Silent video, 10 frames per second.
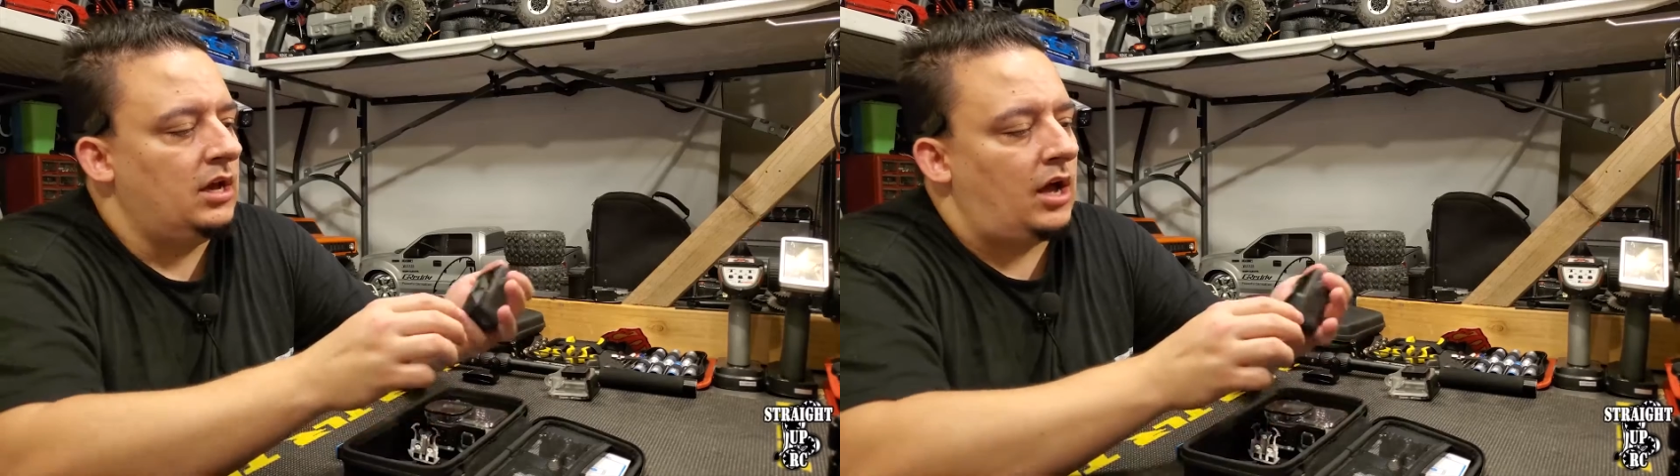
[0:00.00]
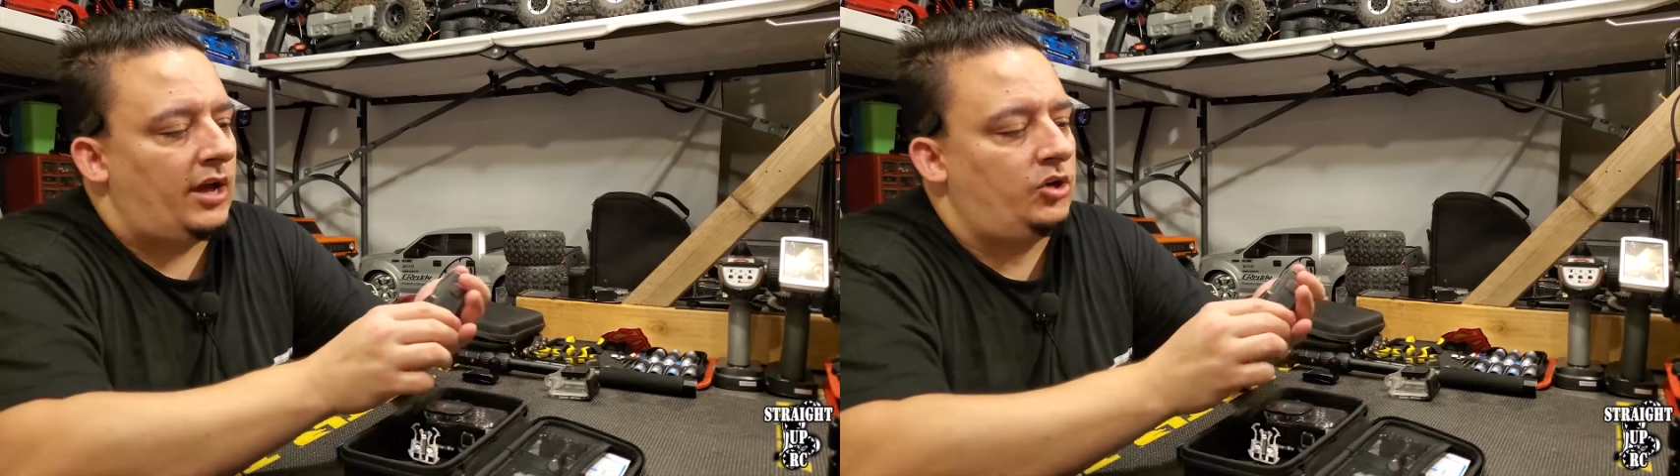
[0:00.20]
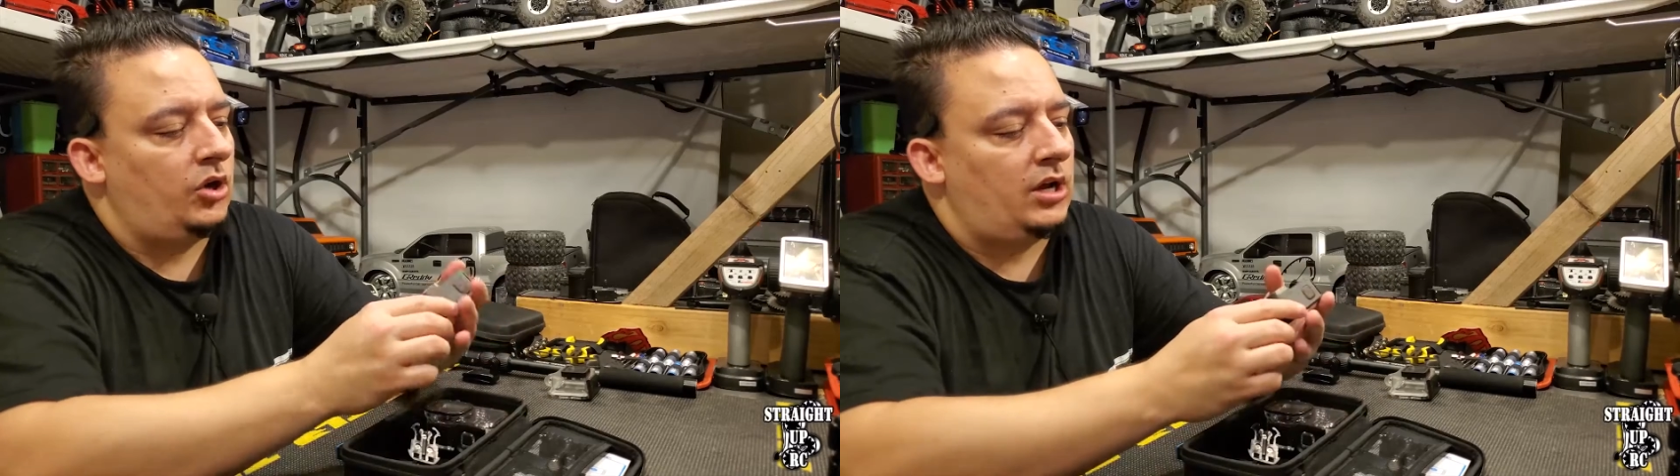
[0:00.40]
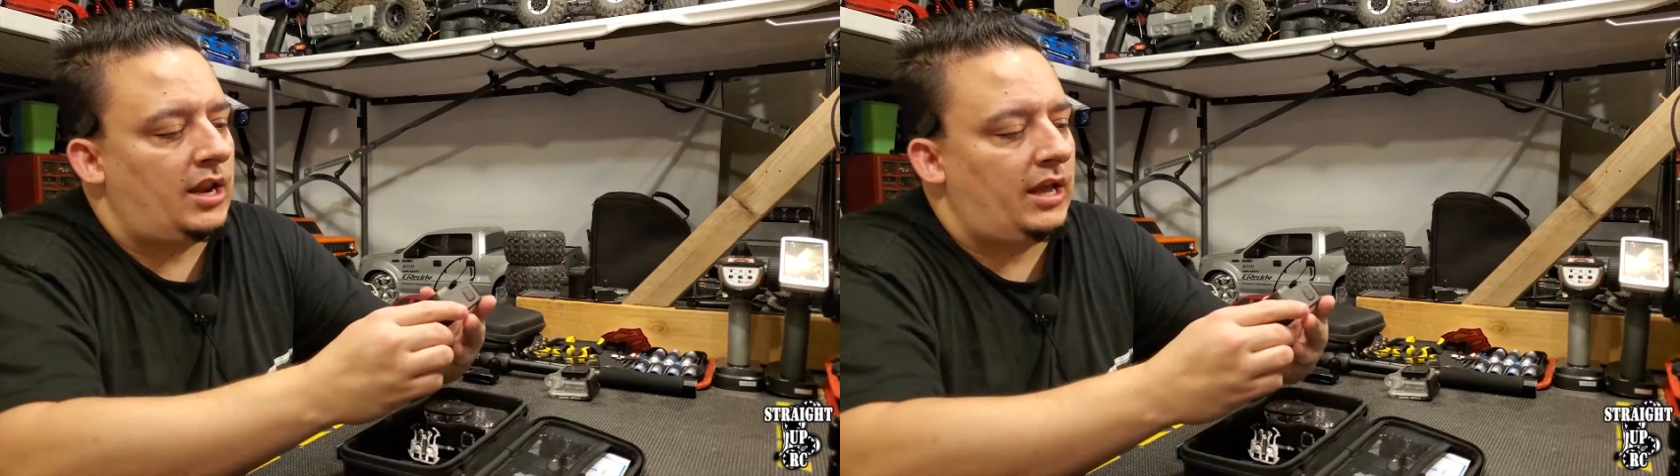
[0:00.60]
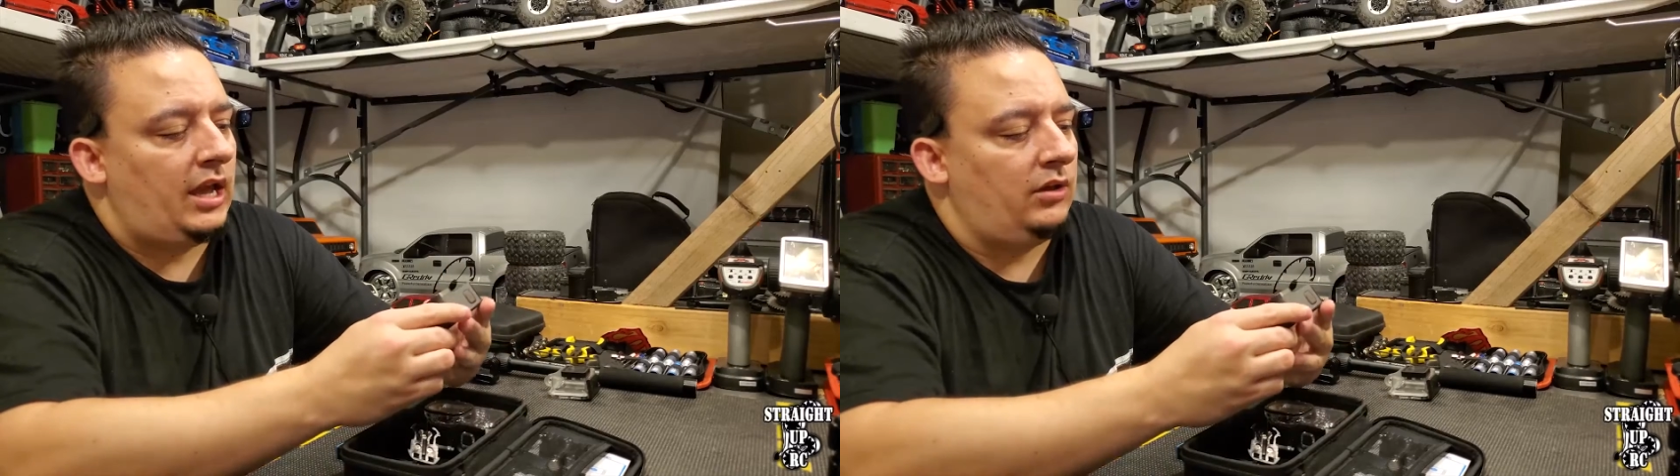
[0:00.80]
I could have got
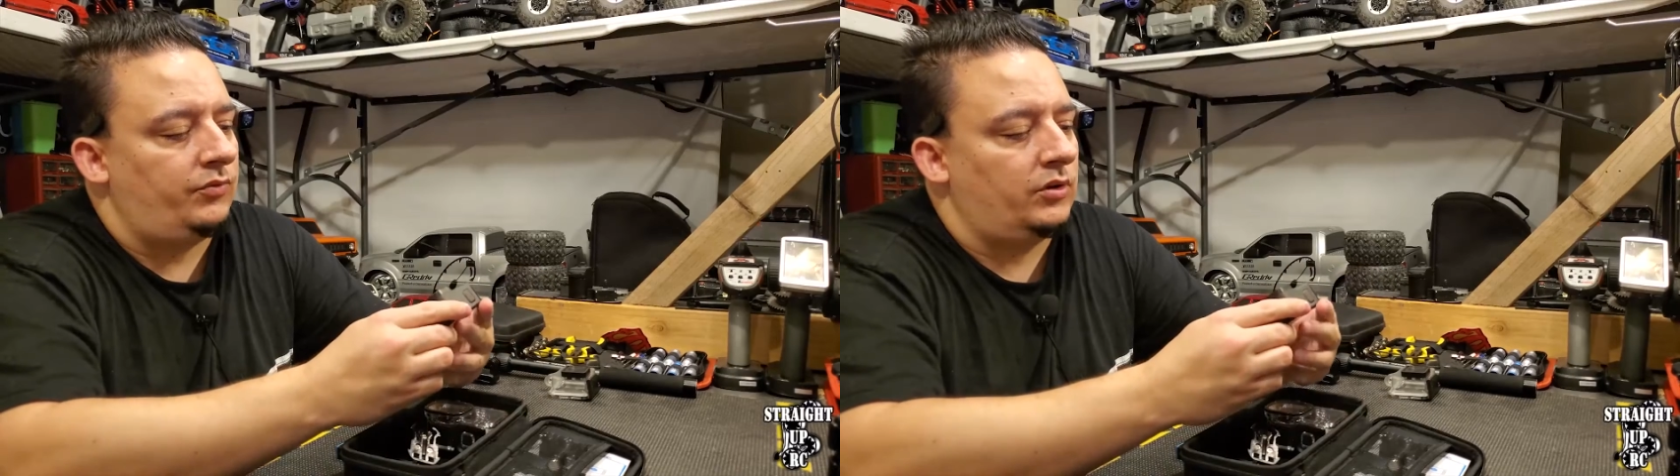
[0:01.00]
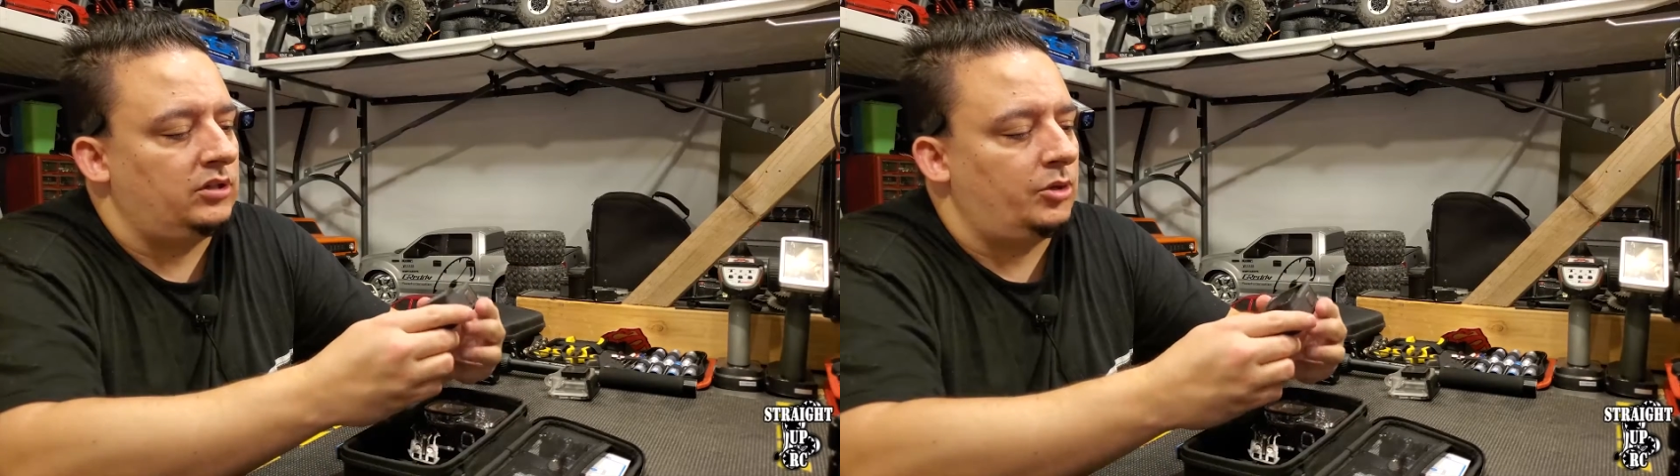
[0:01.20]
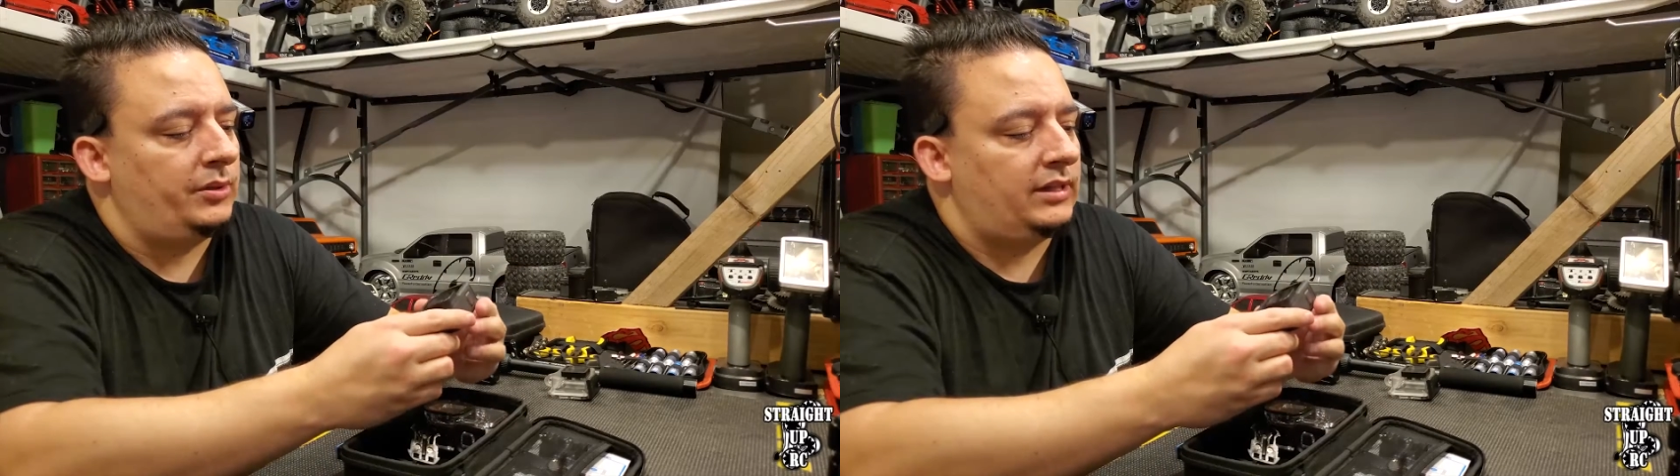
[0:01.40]
an 8 for a little bit